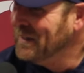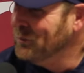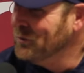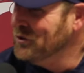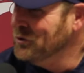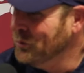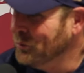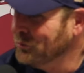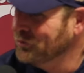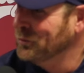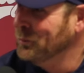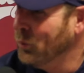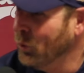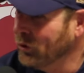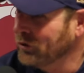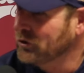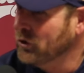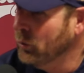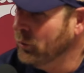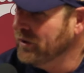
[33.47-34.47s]
and we knew it was
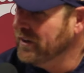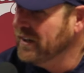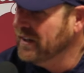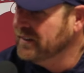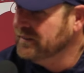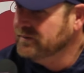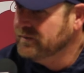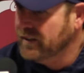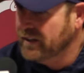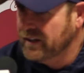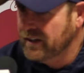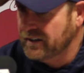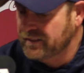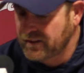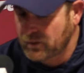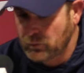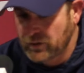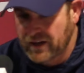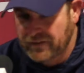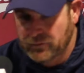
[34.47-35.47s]
important going in, and I
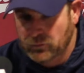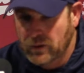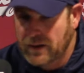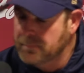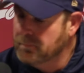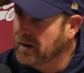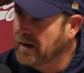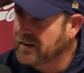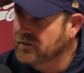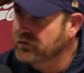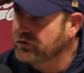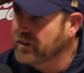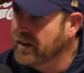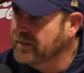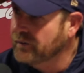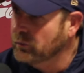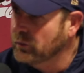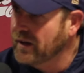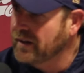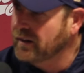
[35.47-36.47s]
think we had the right
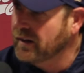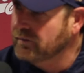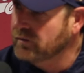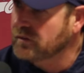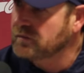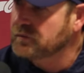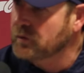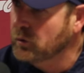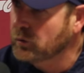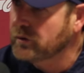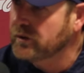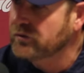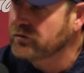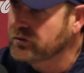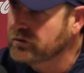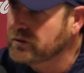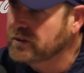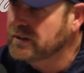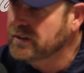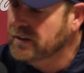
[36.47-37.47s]
mindset and the right level of
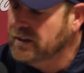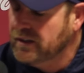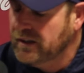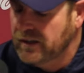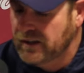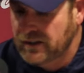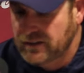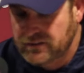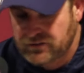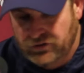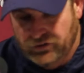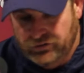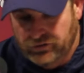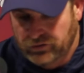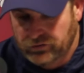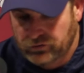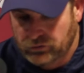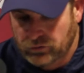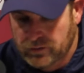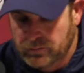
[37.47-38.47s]
focus, and just
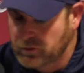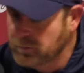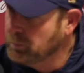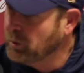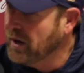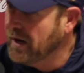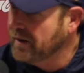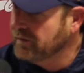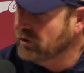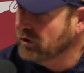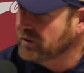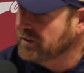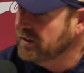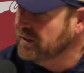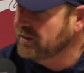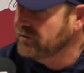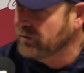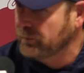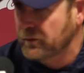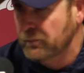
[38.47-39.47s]
extremely proud of our
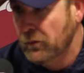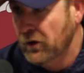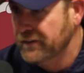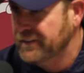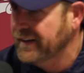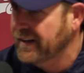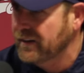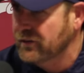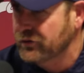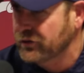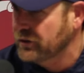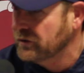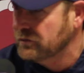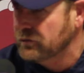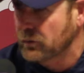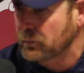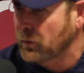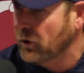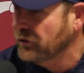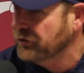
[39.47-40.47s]
kids. I mean, Montana's a good
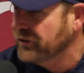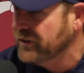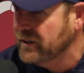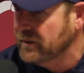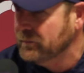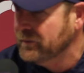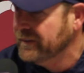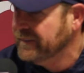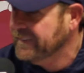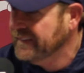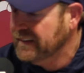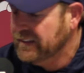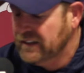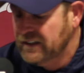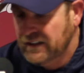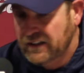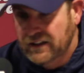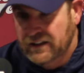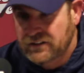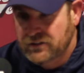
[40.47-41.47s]
football team,
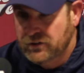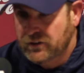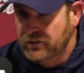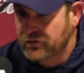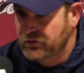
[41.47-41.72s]
and